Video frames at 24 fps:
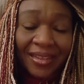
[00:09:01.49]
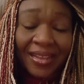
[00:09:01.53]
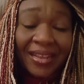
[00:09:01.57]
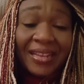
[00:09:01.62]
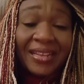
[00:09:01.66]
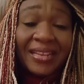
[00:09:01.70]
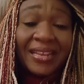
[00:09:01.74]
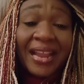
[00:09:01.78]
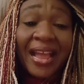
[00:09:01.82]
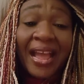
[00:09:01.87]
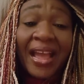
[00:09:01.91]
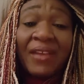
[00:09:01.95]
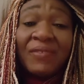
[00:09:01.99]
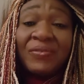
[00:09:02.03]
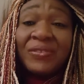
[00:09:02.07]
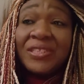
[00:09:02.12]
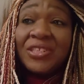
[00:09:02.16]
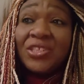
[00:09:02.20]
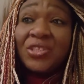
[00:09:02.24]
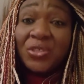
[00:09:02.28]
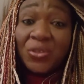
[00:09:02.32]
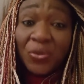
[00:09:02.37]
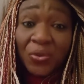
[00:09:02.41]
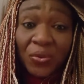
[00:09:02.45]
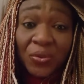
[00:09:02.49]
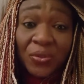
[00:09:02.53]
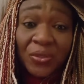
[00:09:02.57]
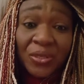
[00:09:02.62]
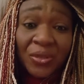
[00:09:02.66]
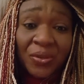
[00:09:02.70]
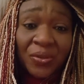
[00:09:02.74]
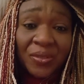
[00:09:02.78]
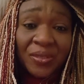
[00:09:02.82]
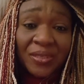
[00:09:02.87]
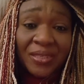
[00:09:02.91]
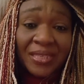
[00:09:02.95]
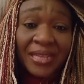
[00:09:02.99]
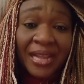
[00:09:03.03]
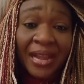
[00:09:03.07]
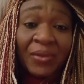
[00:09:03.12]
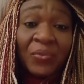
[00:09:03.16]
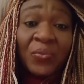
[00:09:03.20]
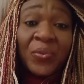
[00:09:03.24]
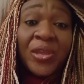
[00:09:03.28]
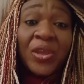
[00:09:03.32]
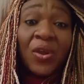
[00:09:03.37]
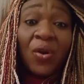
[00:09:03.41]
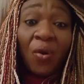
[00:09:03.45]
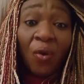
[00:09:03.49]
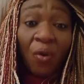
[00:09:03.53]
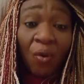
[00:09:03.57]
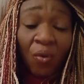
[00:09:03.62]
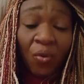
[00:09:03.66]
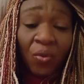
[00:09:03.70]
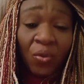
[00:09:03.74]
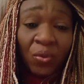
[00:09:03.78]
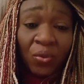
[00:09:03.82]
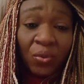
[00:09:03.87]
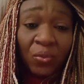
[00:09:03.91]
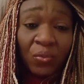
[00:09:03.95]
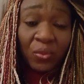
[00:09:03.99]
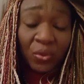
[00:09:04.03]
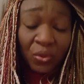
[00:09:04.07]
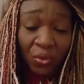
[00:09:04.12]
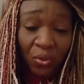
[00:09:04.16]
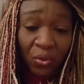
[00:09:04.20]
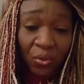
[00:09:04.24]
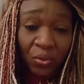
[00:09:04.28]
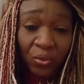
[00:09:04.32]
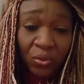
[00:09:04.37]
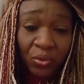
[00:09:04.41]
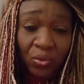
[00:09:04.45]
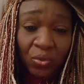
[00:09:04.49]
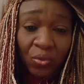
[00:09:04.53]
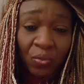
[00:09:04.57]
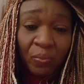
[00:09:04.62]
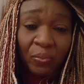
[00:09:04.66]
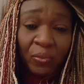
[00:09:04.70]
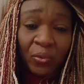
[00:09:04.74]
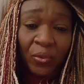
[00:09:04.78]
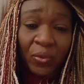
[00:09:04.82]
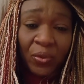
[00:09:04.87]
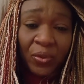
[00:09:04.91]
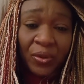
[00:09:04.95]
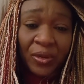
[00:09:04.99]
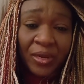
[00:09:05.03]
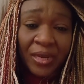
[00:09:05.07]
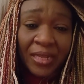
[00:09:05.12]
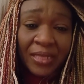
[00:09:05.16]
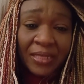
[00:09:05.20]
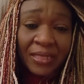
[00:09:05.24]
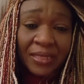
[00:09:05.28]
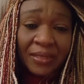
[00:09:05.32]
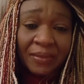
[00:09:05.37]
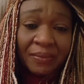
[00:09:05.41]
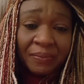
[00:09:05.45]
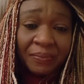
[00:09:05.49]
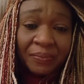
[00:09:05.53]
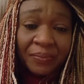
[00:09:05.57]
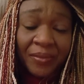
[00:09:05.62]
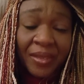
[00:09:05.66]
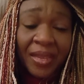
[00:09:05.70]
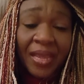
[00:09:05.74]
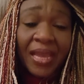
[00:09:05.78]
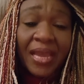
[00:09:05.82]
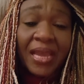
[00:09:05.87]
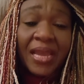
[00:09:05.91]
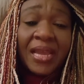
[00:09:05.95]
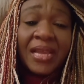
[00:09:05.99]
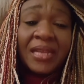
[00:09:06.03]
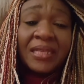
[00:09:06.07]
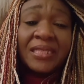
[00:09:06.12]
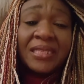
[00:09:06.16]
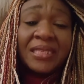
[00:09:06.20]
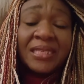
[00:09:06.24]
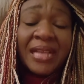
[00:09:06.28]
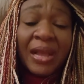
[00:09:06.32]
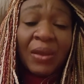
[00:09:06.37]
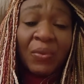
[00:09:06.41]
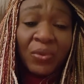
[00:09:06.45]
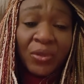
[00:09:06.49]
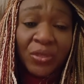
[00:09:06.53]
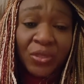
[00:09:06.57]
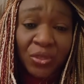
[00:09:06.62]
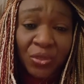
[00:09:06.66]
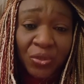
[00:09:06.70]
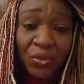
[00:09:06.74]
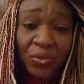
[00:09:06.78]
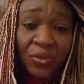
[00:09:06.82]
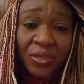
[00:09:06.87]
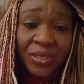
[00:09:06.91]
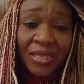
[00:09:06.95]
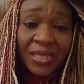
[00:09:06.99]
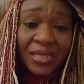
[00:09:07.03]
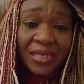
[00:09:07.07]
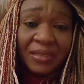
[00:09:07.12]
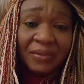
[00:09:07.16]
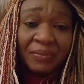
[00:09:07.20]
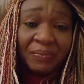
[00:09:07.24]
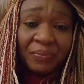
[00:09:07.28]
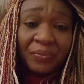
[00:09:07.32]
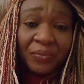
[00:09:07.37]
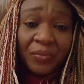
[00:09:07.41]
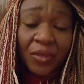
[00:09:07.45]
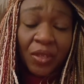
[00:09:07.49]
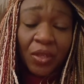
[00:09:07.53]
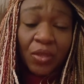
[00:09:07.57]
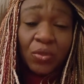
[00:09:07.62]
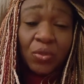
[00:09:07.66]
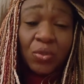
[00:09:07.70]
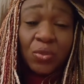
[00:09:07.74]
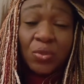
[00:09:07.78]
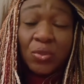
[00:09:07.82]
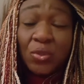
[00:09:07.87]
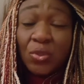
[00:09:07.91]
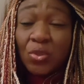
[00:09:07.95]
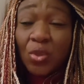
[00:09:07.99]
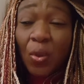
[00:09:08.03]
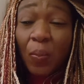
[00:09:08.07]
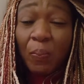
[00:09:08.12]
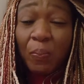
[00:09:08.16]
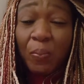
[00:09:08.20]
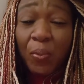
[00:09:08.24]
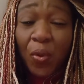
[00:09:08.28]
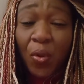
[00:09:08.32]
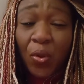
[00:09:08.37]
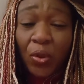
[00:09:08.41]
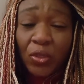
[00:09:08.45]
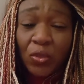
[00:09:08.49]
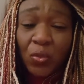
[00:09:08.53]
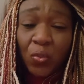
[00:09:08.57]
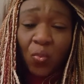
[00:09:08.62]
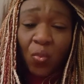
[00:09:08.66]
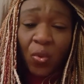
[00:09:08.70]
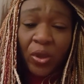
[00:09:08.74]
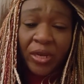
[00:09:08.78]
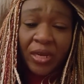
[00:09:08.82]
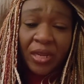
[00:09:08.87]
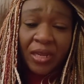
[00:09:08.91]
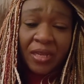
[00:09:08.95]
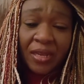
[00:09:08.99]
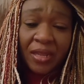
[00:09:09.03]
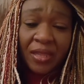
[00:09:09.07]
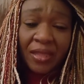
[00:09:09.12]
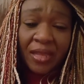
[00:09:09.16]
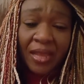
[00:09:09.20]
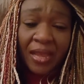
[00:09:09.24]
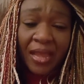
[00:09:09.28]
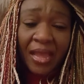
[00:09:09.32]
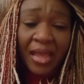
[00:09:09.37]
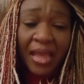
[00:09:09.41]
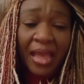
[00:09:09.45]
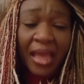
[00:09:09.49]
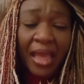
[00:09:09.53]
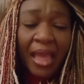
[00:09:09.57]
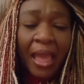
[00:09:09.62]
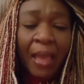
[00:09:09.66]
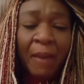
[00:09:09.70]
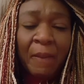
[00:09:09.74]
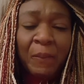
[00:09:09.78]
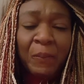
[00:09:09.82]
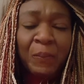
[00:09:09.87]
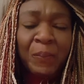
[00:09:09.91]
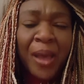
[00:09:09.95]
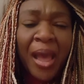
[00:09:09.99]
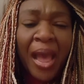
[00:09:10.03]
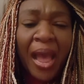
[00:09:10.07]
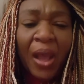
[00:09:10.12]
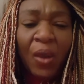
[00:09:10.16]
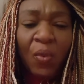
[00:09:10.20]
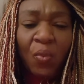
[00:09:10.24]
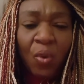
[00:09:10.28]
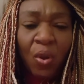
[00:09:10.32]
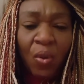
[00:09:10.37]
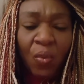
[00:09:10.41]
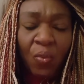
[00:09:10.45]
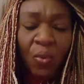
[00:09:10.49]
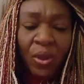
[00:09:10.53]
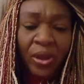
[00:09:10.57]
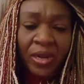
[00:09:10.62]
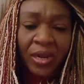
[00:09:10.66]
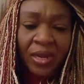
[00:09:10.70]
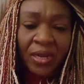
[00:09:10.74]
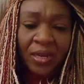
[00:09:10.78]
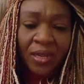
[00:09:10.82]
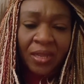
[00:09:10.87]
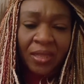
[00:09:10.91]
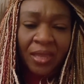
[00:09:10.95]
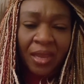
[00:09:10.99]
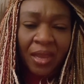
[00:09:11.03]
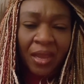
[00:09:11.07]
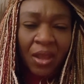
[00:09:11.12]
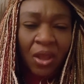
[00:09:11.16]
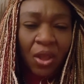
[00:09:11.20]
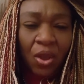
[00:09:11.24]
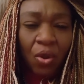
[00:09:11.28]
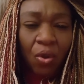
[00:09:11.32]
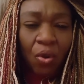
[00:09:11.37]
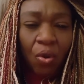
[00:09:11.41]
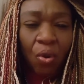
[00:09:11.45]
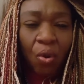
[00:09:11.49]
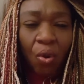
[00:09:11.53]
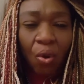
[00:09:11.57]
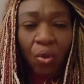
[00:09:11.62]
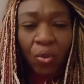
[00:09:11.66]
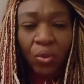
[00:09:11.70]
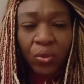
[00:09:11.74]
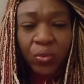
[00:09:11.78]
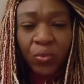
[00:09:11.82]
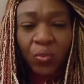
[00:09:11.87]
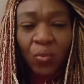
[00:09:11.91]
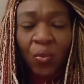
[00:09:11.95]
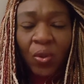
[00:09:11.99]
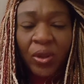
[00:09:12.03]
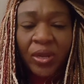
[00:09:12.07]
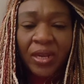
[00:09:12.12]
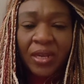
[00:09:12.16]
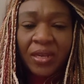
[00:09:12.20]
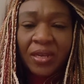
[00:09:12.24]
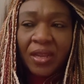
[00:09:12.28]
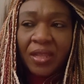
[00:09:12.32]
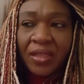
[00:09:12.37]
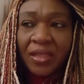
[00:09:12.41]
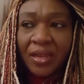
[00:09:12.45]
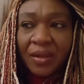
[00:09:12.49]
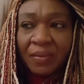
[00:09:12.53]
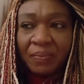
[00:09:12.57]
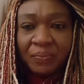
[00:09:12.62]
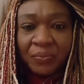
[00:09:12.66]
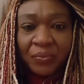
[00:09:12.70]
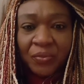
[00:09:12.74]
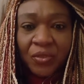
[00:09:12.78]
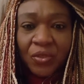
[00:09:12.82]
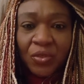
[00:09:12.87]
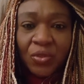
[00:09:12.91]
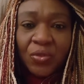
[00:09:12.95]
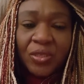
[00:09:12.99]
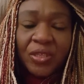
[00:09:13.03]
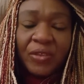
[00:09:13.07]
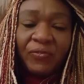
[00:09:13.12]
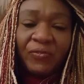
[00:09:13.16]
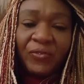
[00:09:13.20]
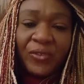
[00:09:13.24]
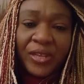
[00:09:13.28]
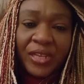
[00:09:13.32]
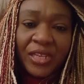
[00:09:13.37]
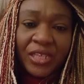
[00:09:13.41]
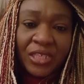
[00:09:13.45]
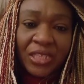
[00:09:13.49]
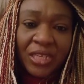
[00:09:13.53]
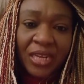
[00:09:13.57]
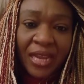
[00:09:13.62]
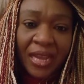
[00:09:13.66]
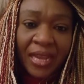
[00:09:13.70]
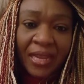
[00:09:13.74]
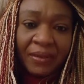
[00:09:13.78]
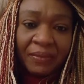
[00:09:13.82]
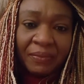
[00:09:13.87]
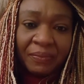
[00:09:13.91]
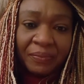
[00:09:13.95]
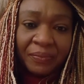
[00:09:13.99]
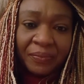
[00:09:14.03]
Life shows us that we all go through brokenness. It is our duty to support one another, empower one another, hold one another to the finish line.